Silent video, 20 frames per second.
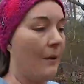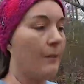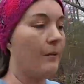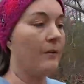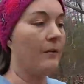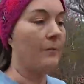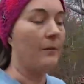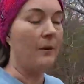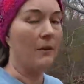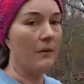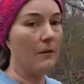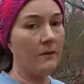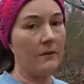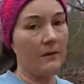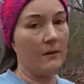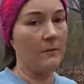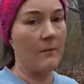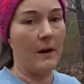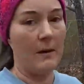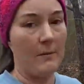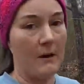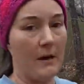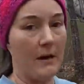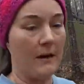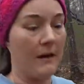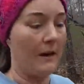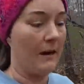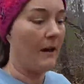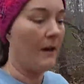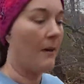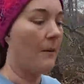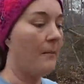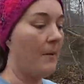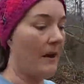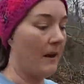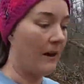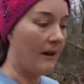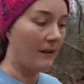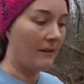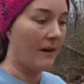was abusing my body,
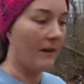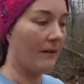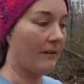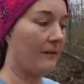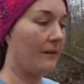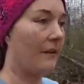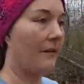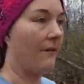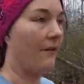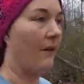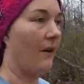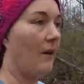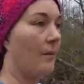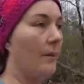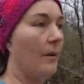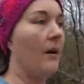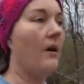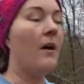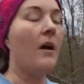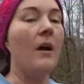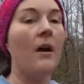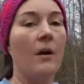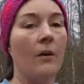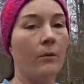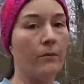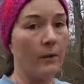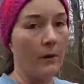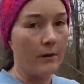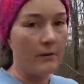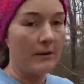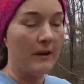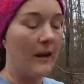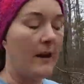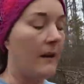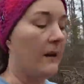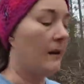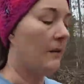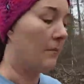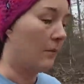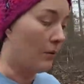picking that stuff up,
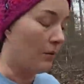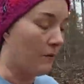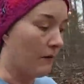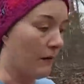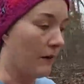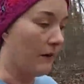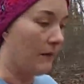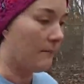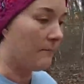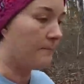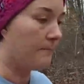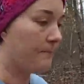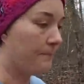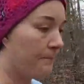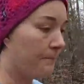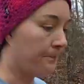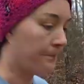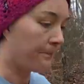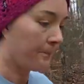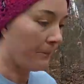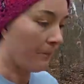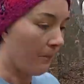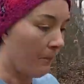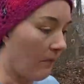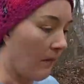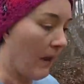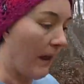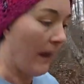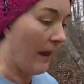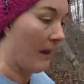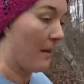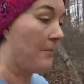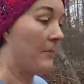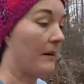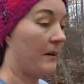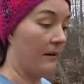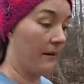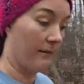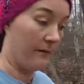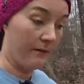rotating, moving it, and
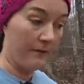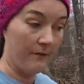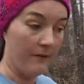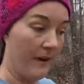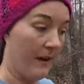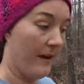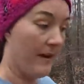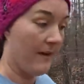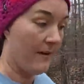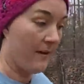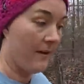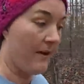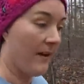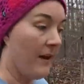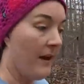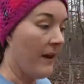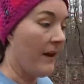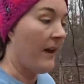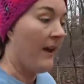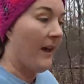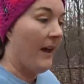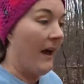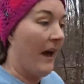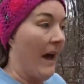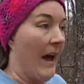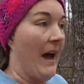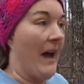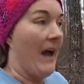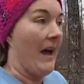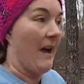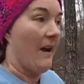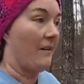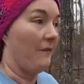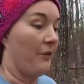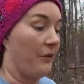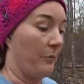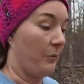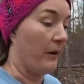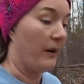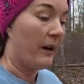because of that, I have
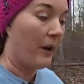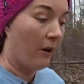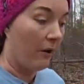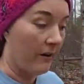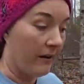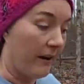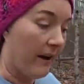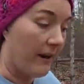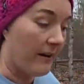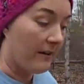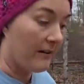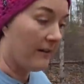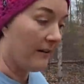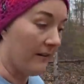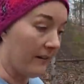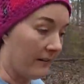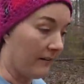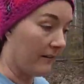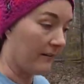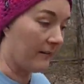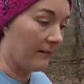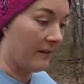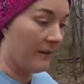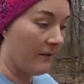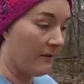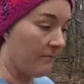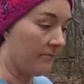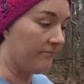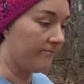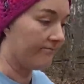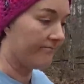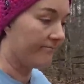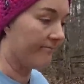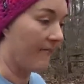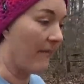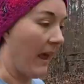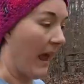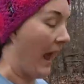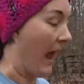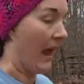3 herniated discs
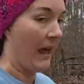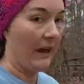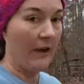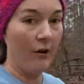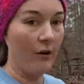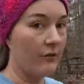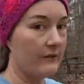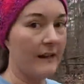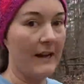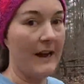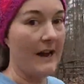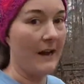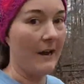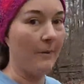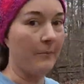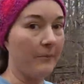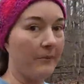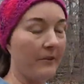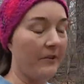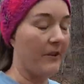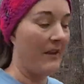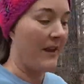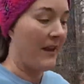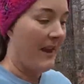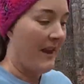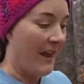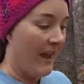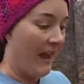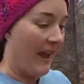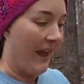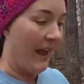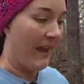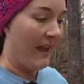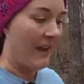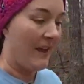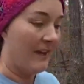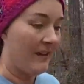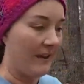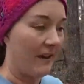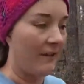at all times.
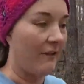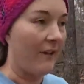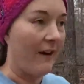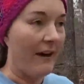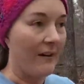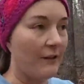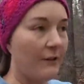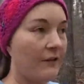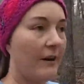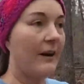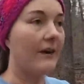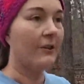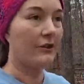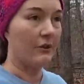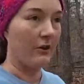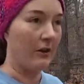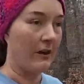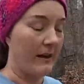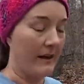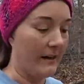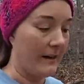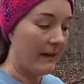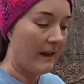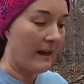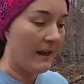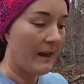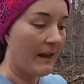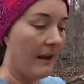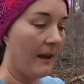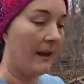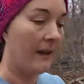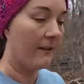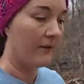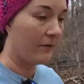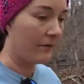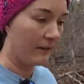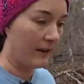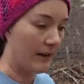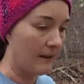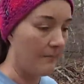And if I do not train and I
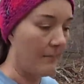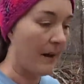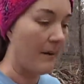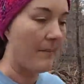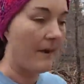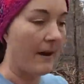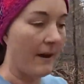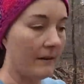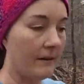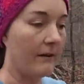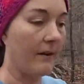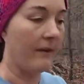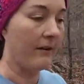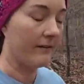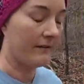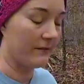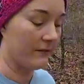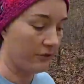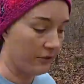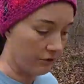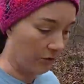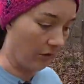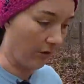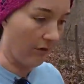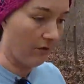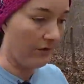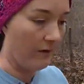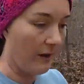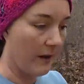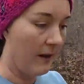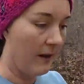don't keep my back nice and strong,